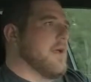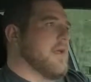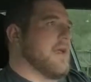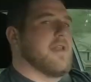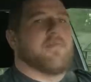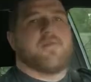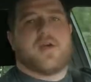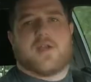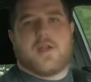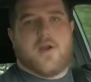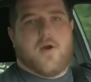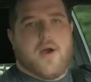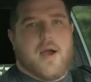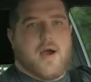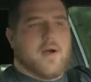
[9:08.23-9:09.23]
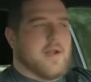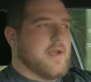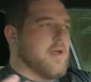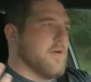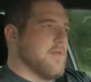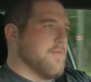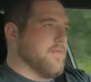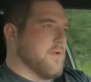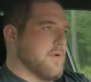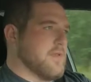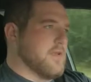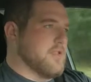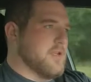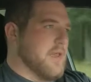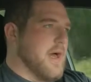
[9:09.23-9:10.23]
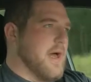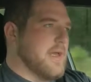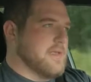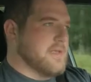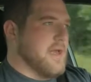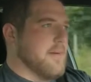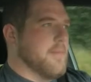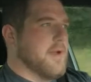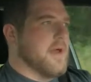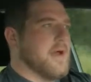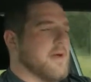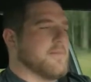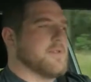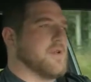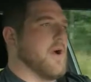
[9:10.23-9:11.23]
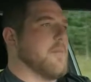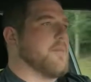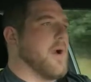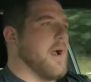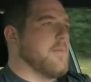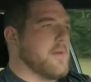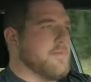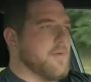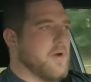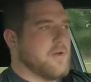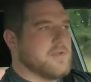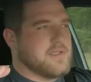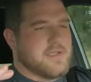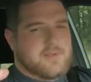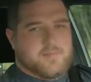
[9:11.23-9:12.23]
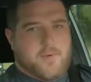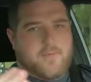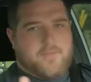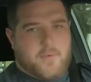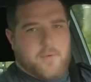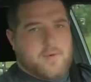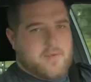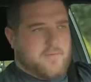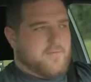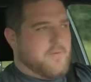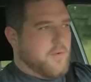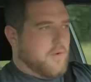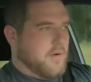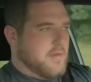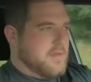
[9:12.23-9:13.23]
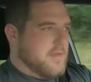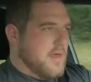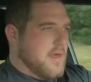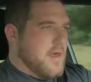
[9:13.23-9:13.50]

Get a video out. I know the 4th of July is coming up, so I'll probably post this before the 4th.